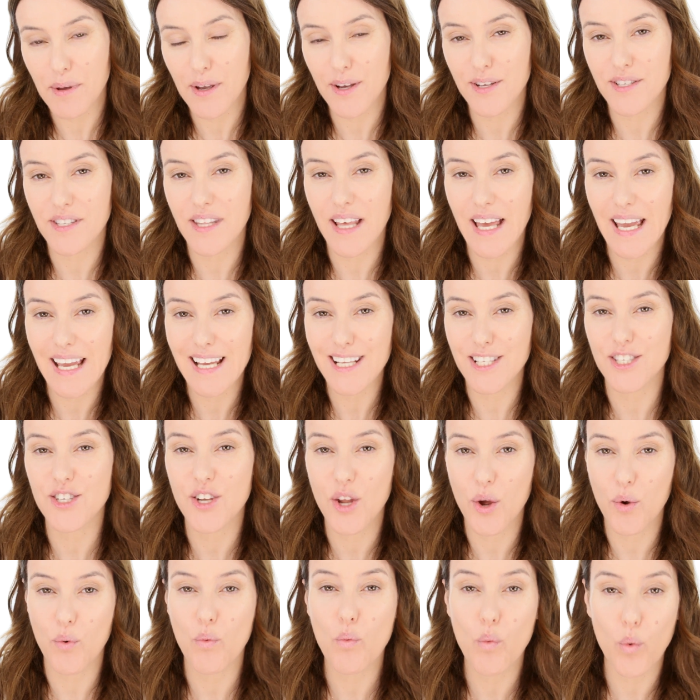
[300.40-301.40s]
because there is
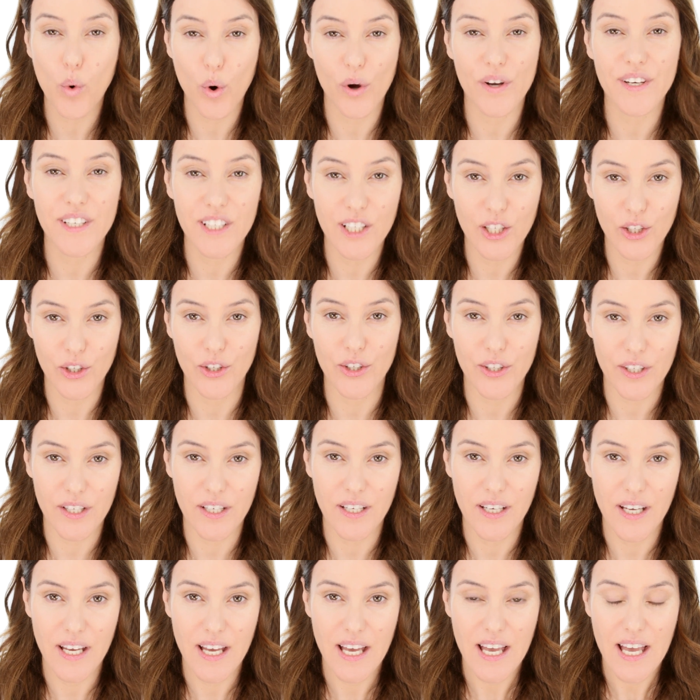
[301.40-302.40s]
no one look.
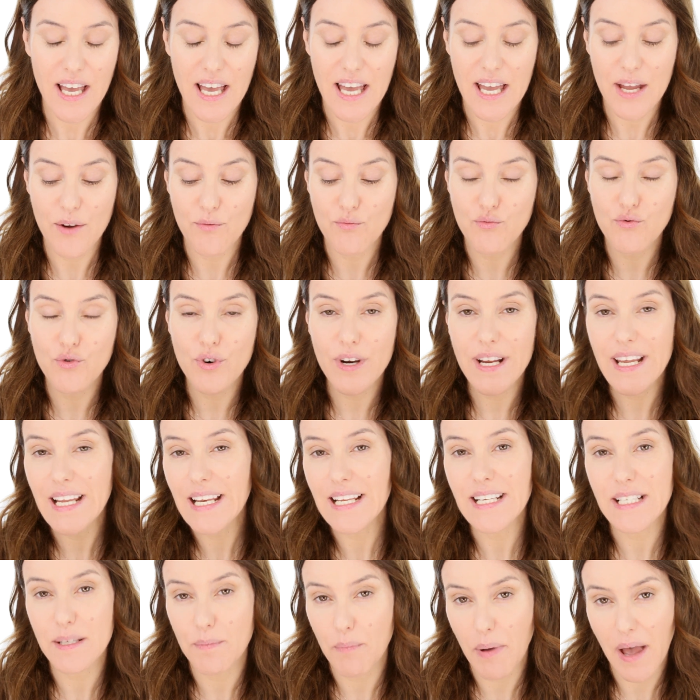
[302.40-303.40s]
It
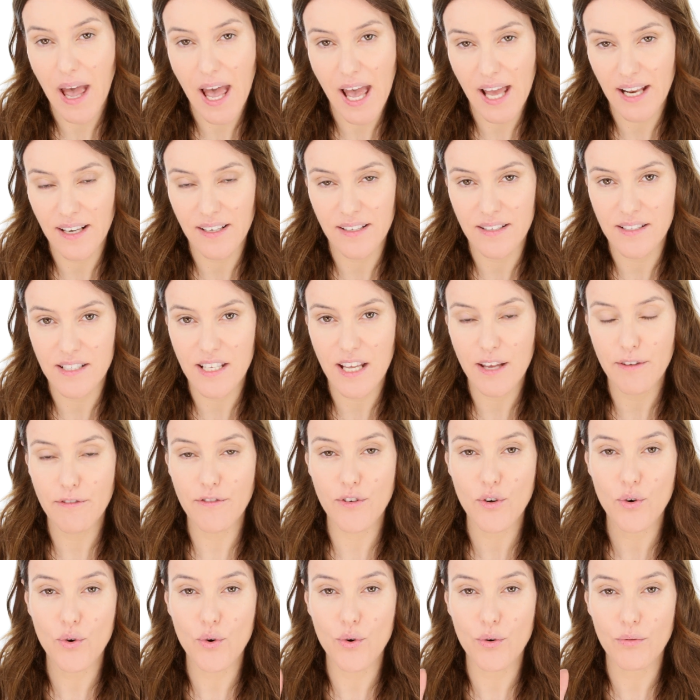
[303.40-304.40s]
really depends. If
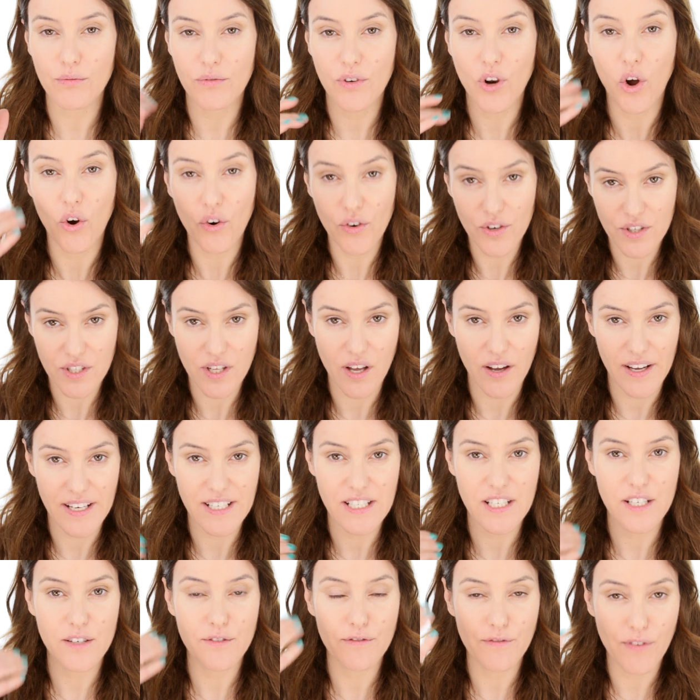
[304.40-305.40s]
you're long
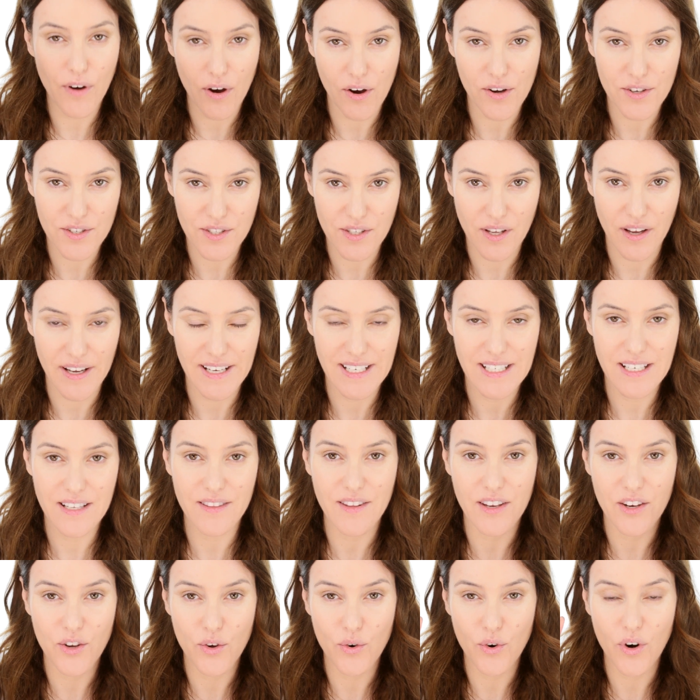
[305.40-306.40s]
sighted, far sighted,
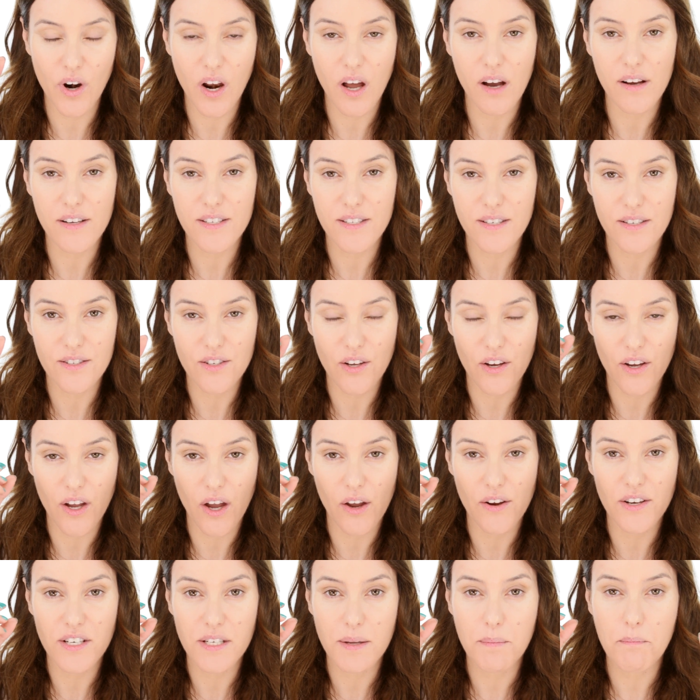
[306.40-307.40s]
then your glasses are
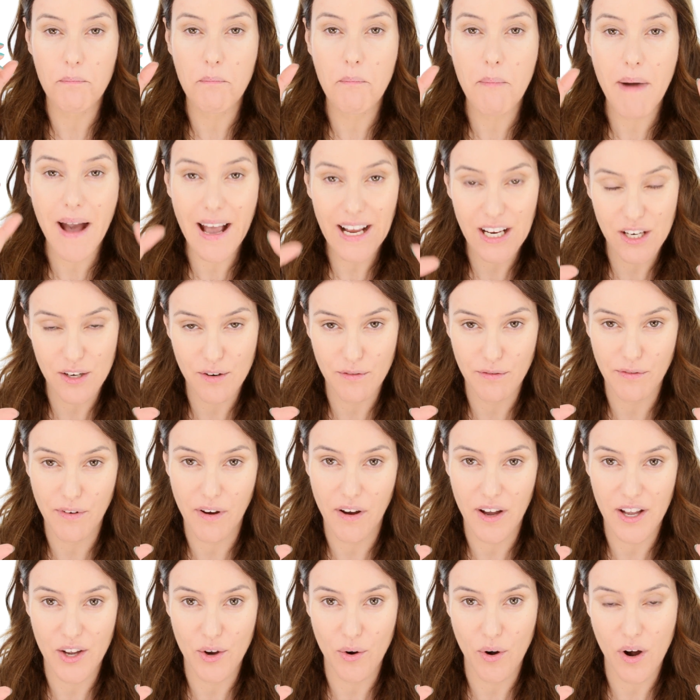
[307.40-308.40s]
going to
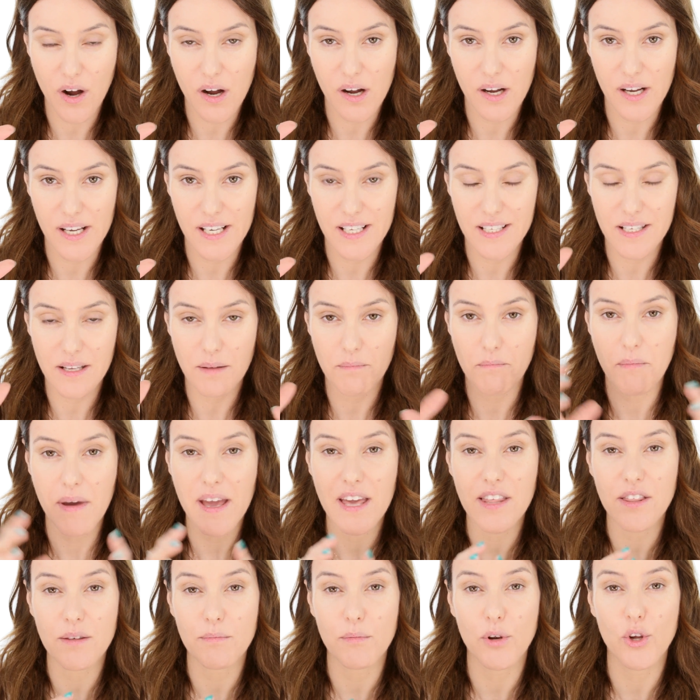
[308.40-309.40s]
magnify your eyes and
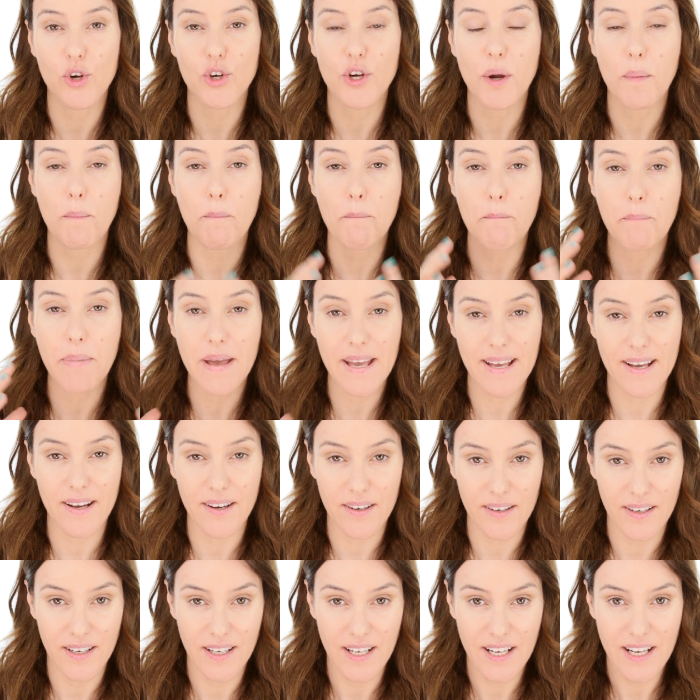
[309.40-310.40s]
make them look
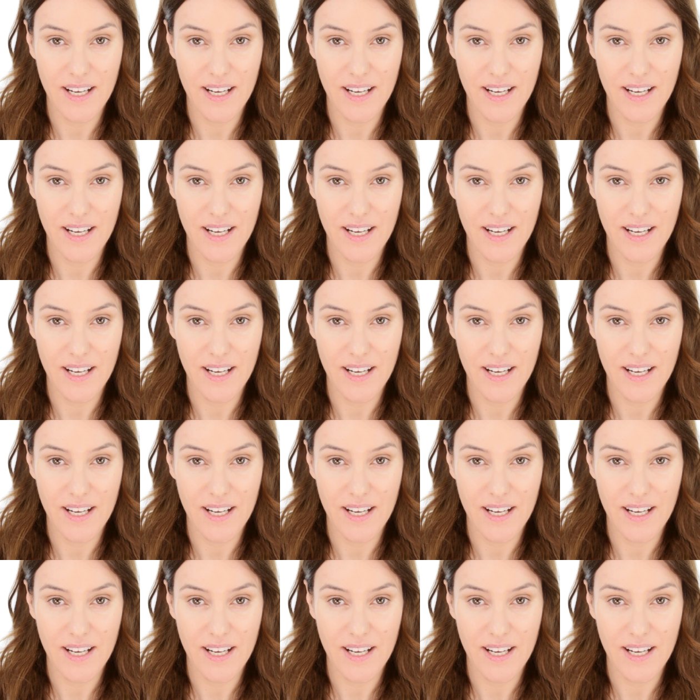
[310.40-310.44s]
bigger.